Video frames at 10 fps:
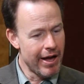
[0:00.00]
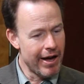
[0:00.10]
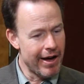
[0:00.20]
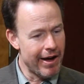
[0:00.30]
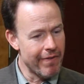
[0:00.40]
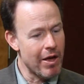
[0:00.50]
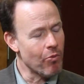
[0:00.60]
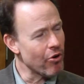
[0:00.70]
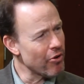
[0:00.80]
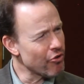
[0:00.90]
that
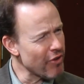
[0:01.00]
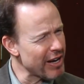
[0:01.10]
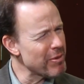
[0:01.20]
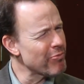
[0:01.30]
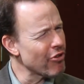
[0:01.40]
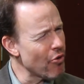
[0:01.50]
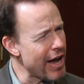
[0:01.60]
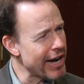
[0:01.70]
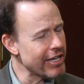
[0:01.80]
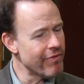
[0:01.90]
we're trying to be
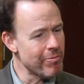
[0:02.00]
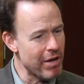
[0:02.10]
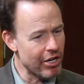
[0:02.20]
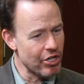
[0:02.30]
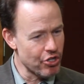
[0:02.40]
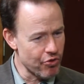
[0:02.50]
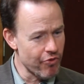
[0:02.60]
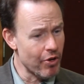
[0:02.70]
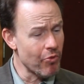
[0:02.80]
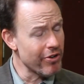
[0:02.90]
proactive in making sure
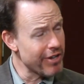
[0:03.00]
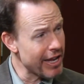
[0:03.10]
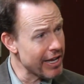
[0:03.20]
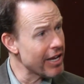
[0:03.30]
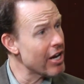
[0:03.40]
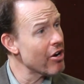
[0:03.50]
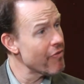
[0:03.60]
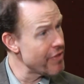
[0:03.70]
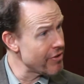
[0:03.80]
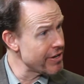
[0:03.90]
that we're taking care
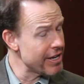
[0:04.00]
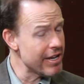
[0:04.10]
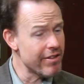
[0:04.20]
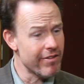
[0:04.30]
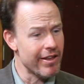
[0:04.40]
of their needs,